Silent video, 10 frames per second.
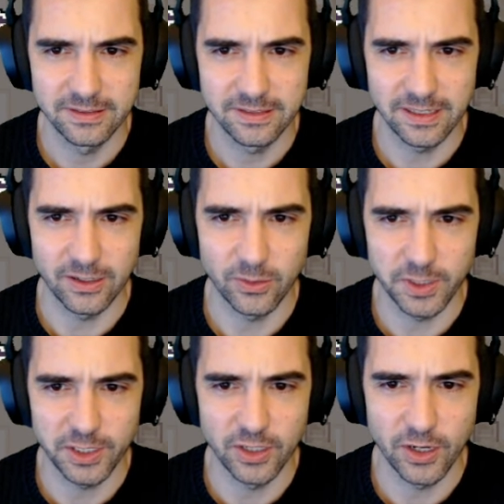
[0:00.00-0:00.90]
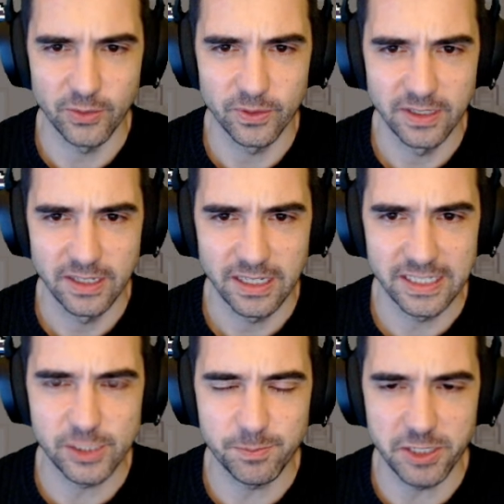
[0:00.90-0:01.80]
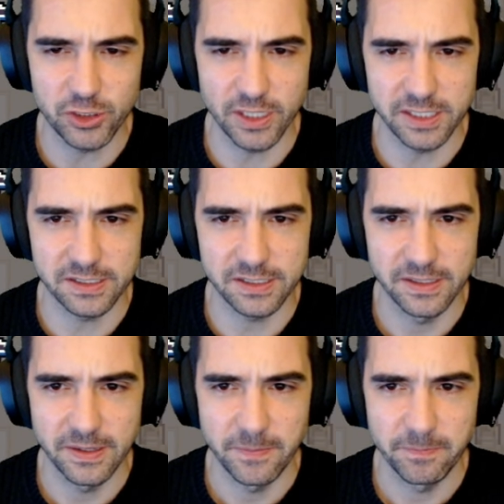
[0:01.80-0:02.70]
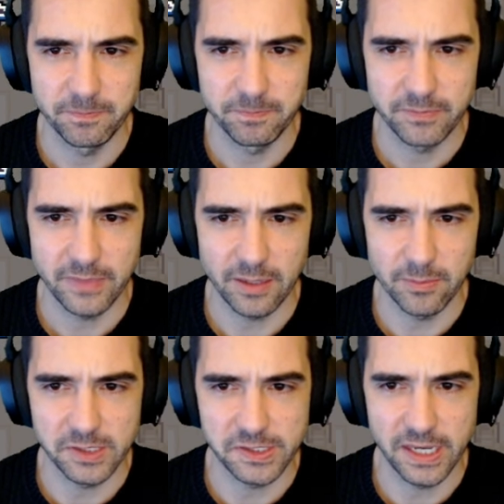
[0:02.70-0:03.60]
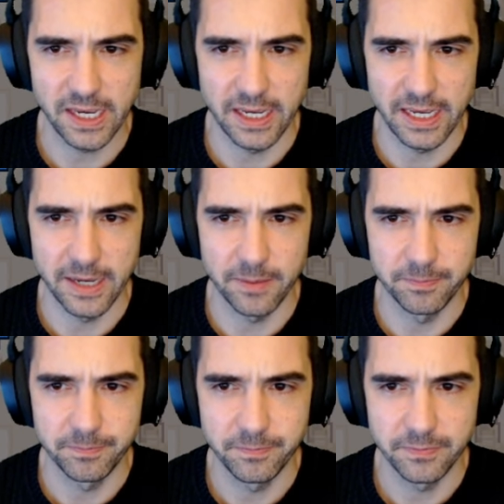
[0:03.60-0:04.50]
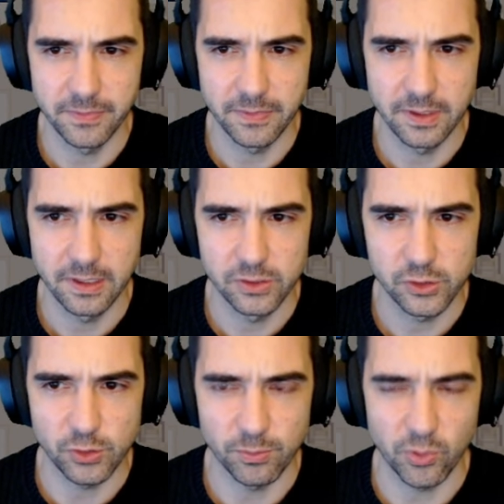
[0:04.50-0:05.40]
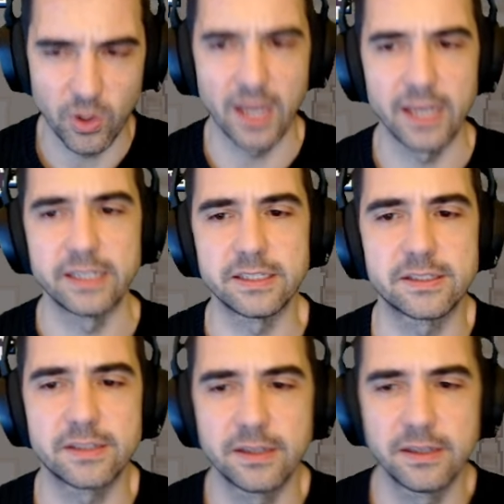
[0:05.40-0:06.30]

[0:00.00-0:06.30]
Huh, what do you know? He's speechless. I must say I am surprised.